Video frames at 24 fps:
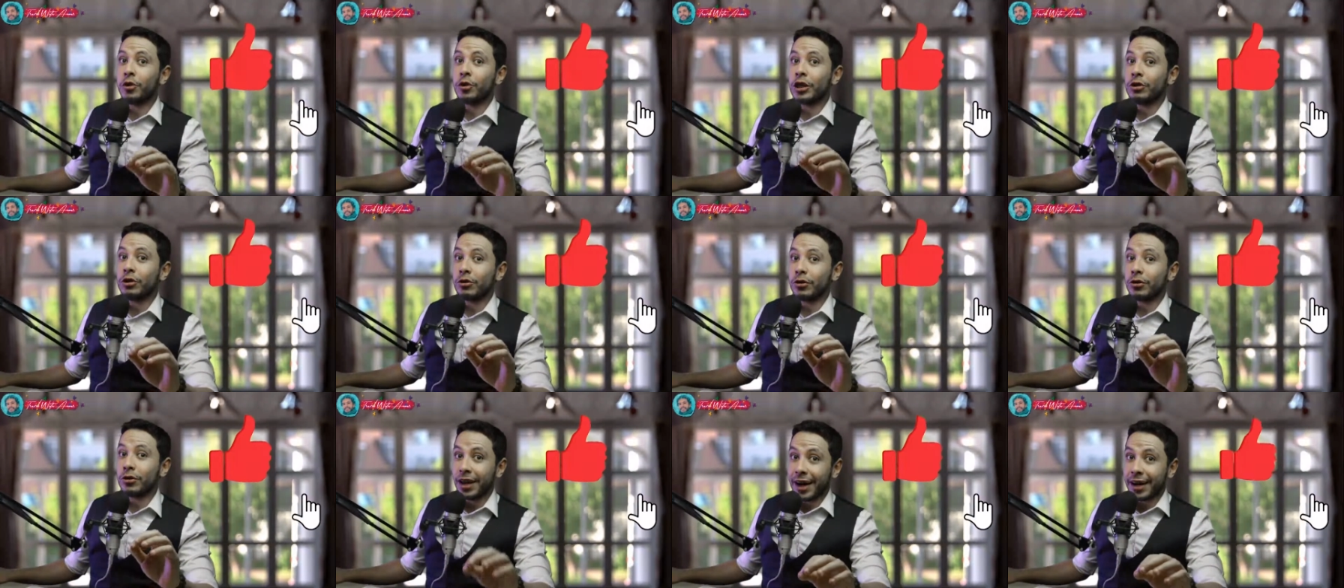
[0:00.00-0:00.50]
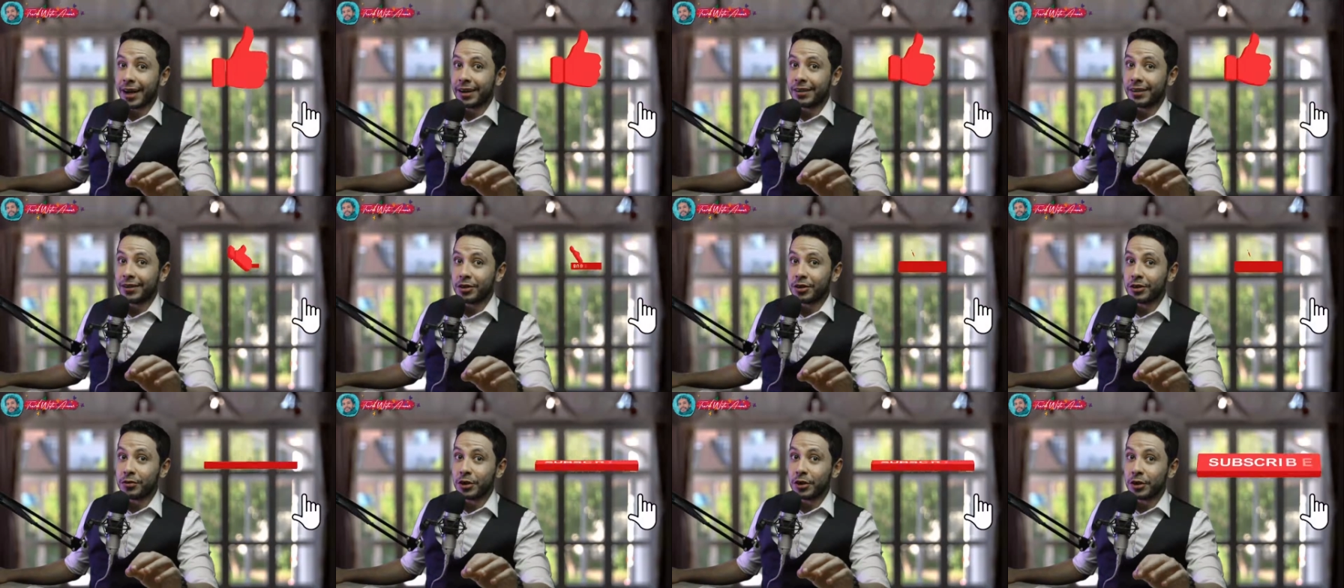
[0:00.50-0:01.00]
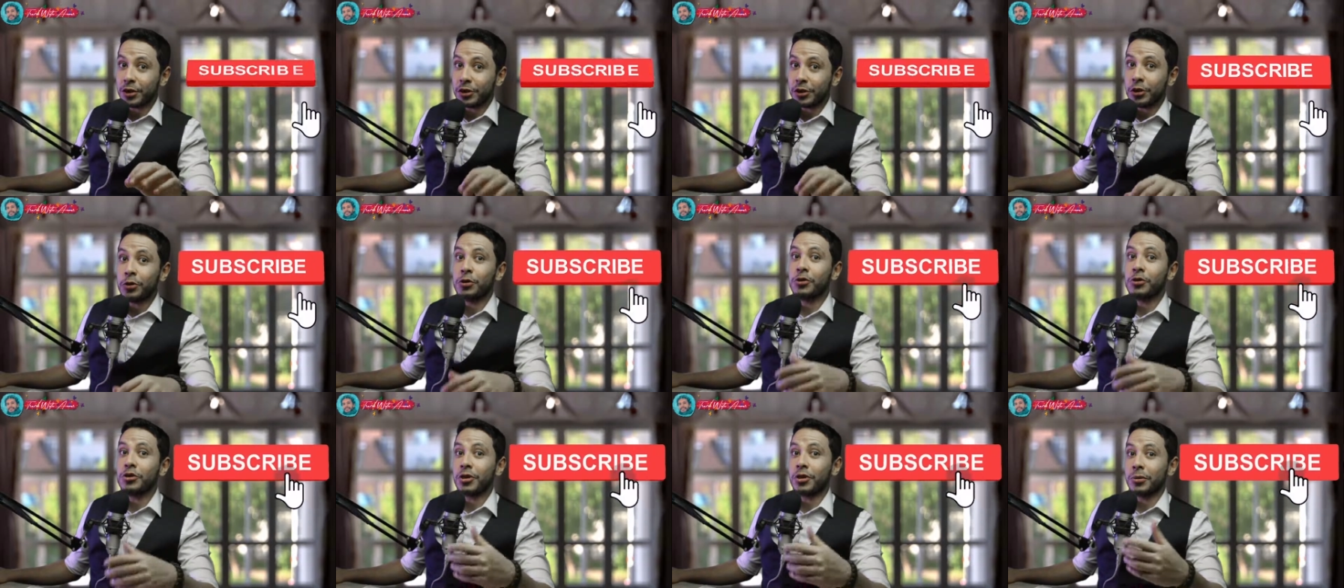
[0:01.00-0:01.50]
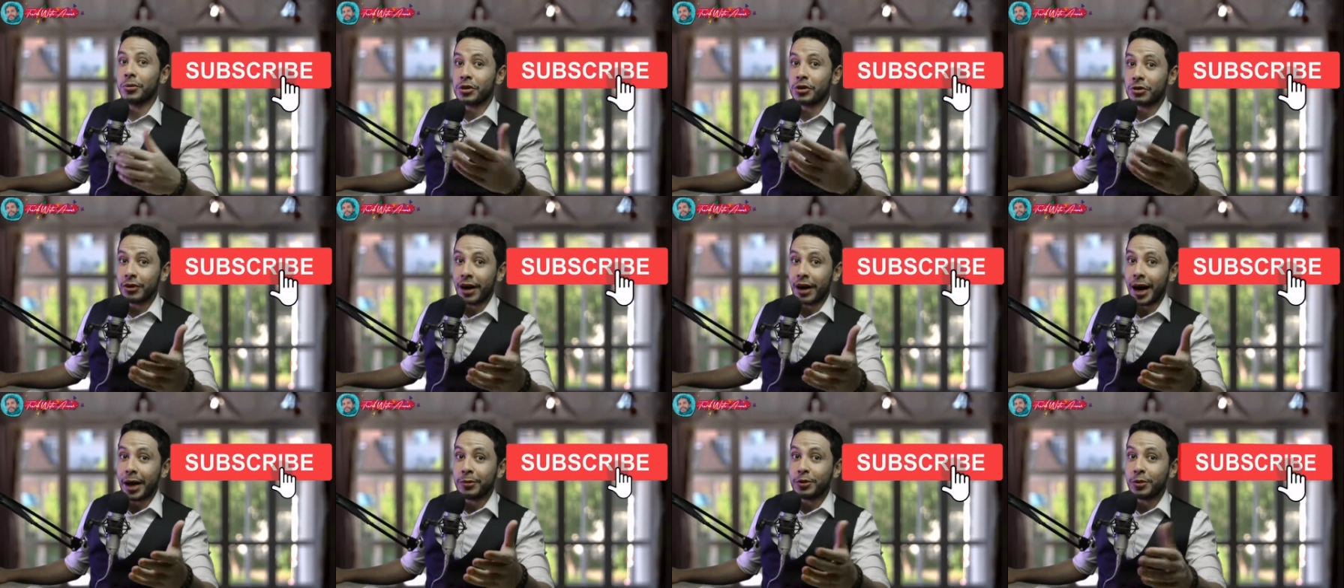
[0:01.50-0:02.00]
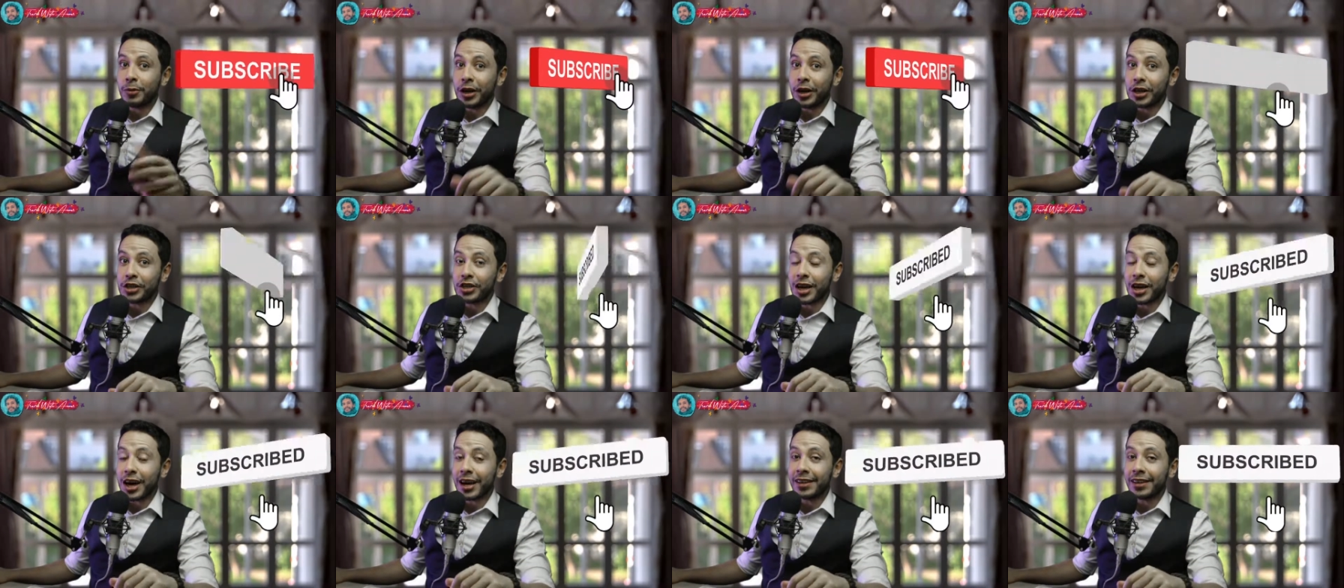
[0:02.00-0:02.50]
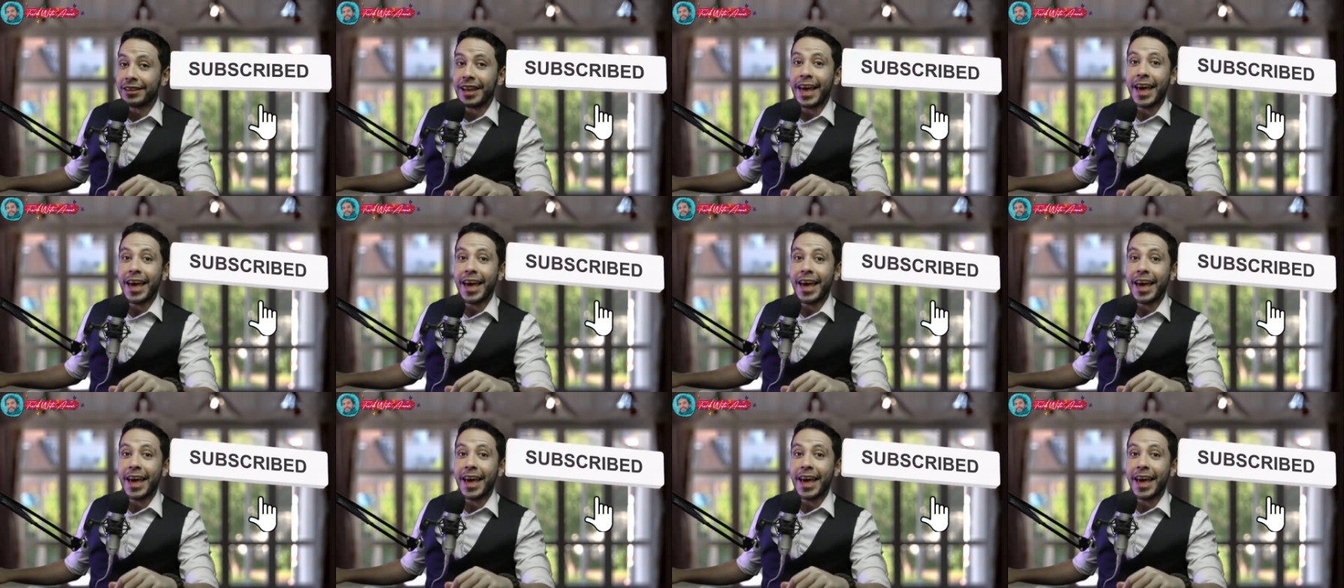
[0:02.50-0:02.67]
to like this video, subscribe to my channel,